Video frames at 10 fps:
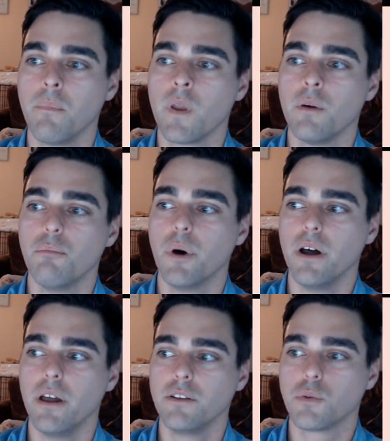
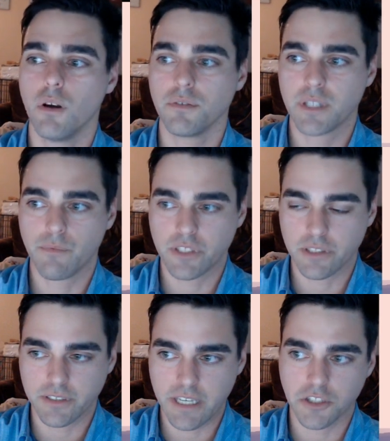But 12-step
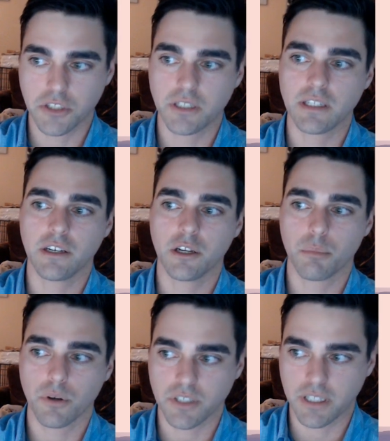facilitation and getting a
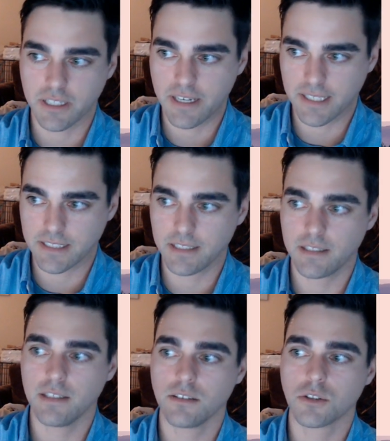person connected
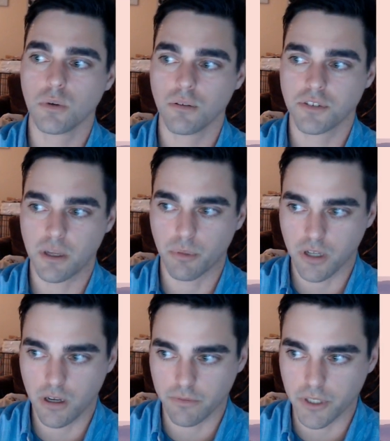into 12-step
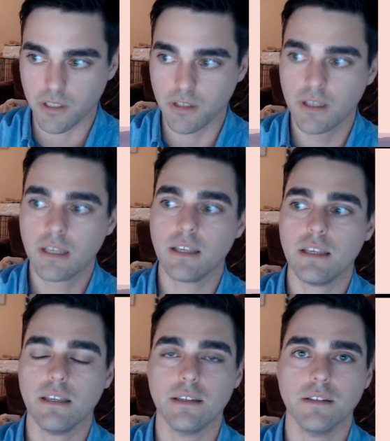recovery
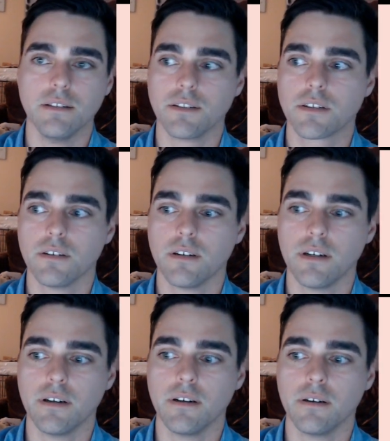is
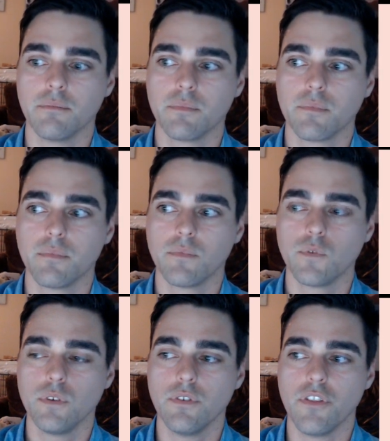
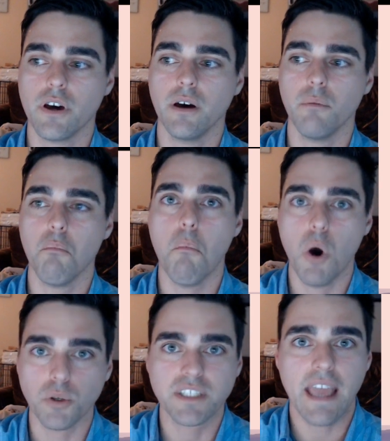the
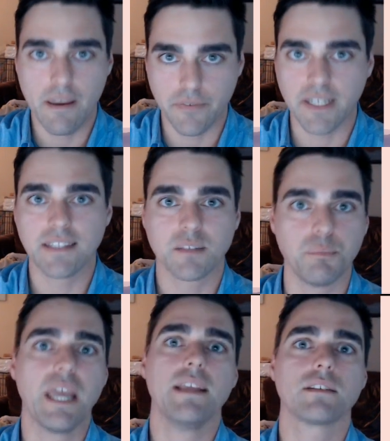most
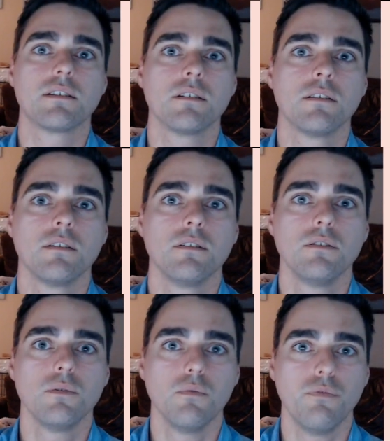evidence-based
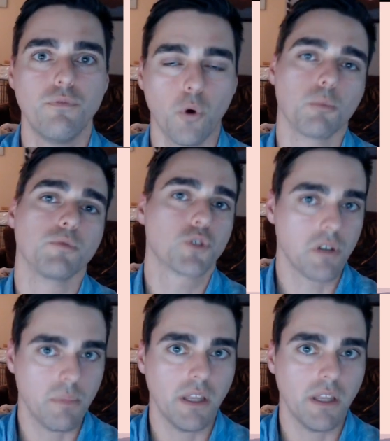form of treatment.